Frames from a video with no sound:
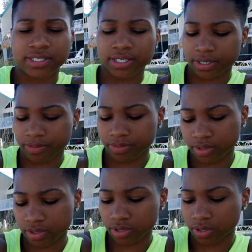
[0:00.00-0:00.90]
to
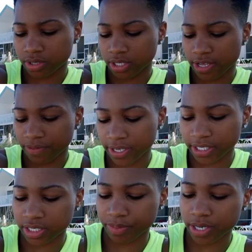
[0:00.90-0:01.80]
love Lex,
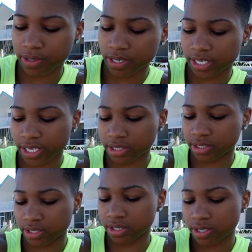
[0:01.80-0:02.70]
to be around Lex,
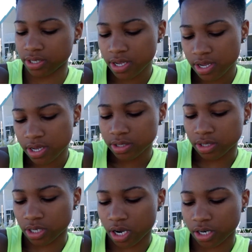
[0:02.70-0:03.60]
to
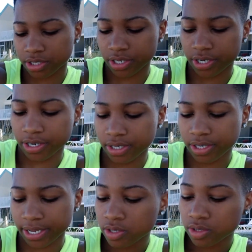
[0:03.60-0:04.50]
talk to her.
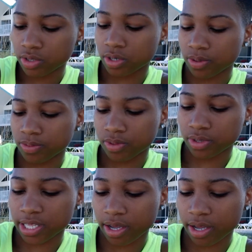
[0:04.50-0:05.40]
And so
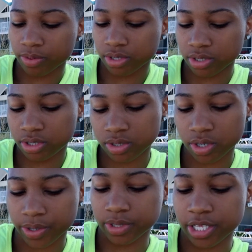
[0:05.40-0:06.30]
that was
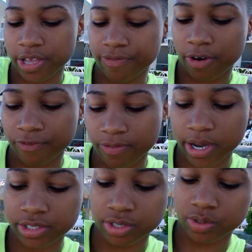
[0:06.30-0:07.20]
a relief off of
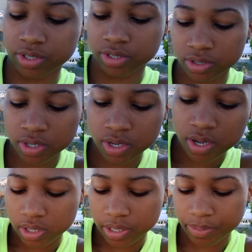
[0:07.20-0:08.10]
my shoulders.
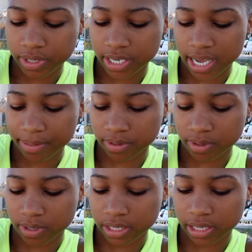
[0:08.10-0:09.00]
Let me dabble
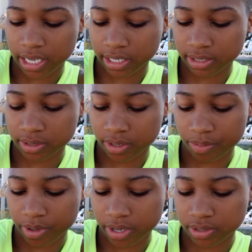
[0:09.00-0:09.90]
on Lex a little
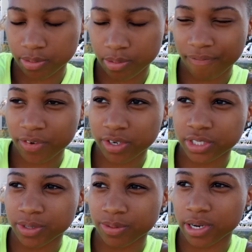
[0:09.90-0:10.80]
bit. So my first
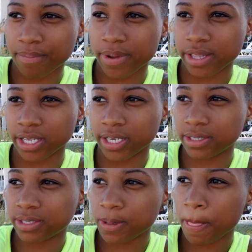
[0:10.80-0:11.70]
year when I met Lex,